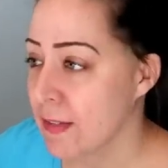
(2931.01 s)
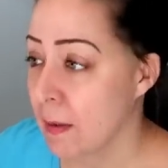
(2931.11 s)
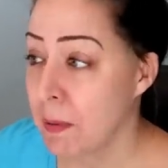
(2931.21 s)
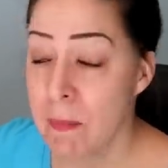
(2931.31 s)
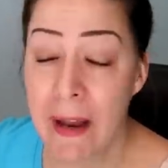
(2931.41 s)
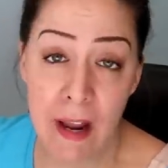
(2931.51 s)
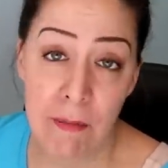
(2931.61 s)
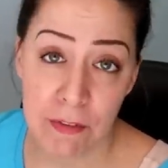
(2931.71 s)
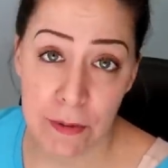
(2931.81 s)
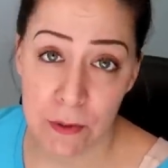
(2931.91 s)
so I put mine
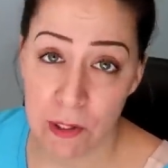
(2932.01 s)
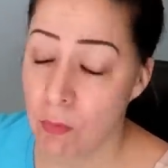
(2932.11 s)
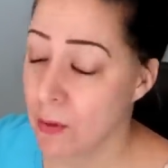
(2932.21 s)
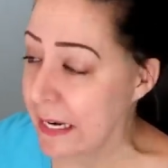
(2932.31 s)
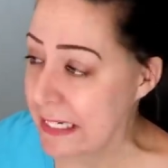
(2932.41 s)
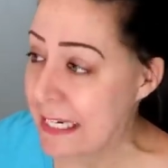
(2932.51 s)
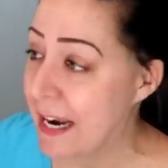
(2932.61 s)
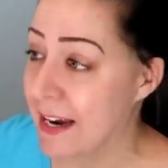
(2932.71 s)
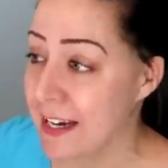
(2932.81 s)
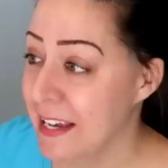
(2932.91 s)
on for thirty-four
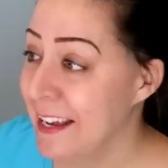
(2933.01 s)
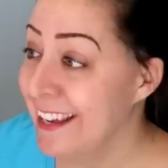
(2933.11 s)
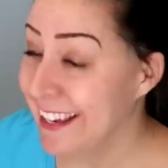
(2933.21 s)
ninety-nine.